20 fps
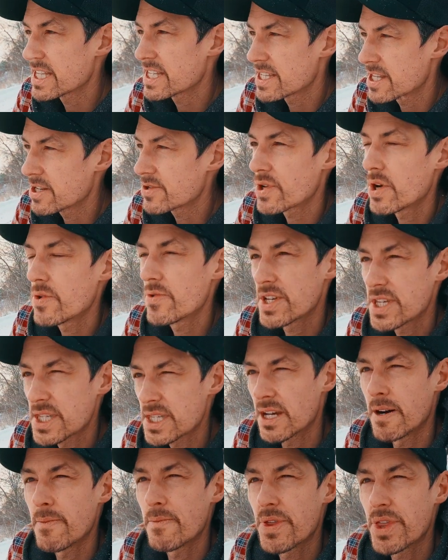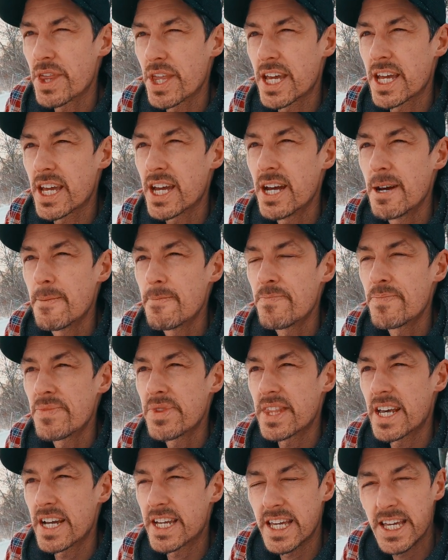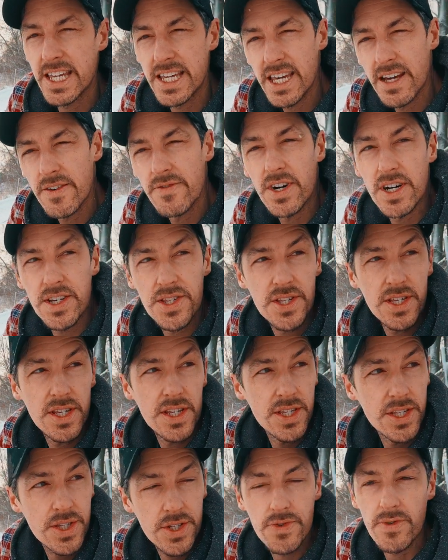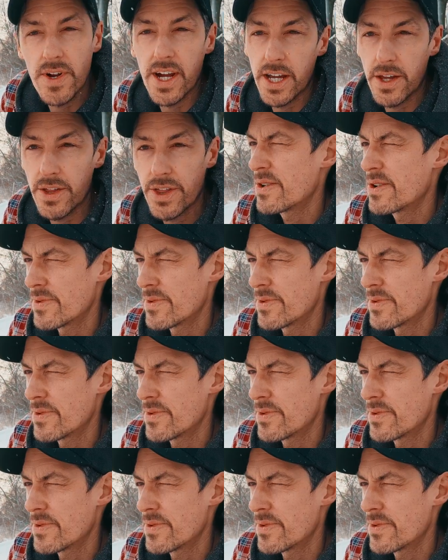There's always something that can give us strength.